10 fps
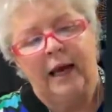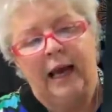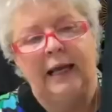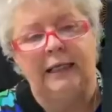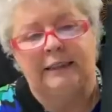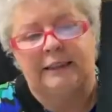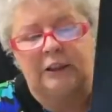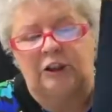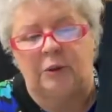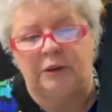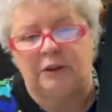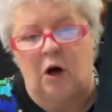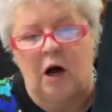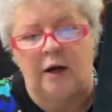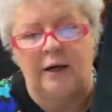Any stitch that was
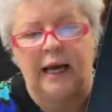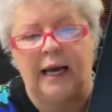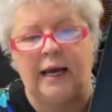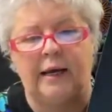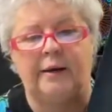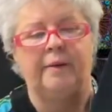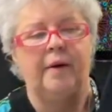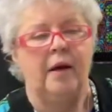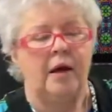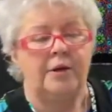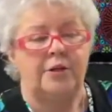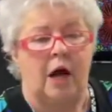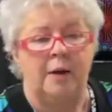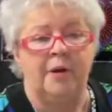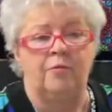on a
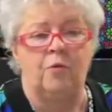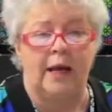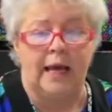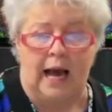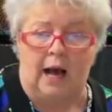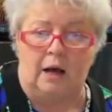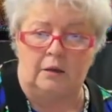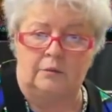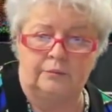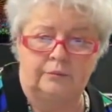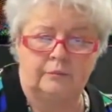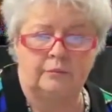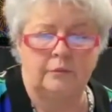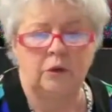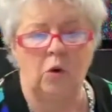Diamond Royale
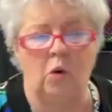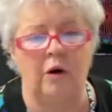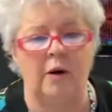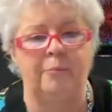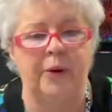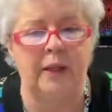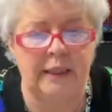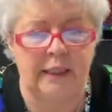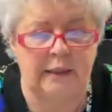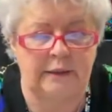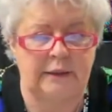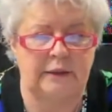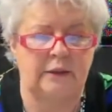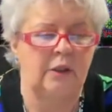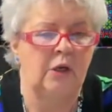or a
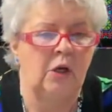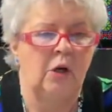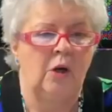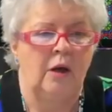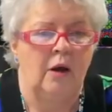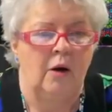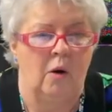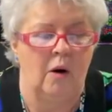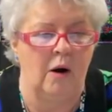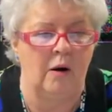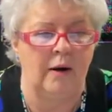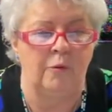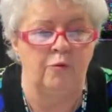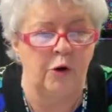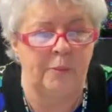Brilliance or a
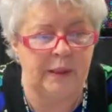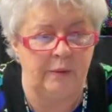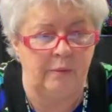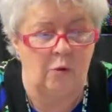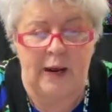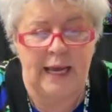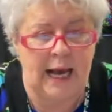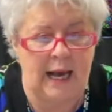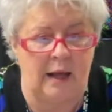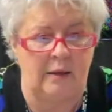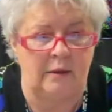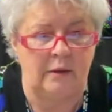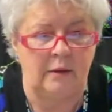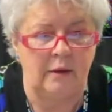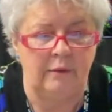Ruby Royale
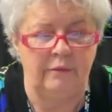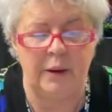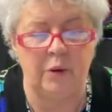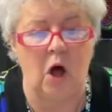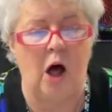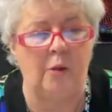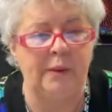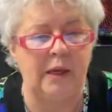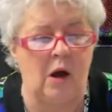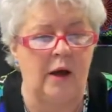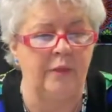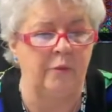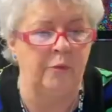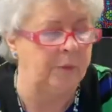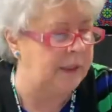they will all be on the
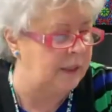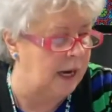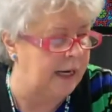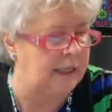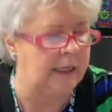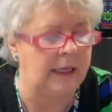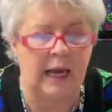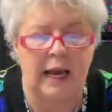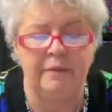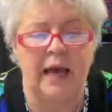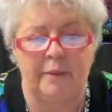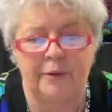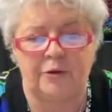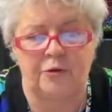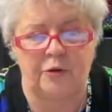Ruby 90 and the Epic 2.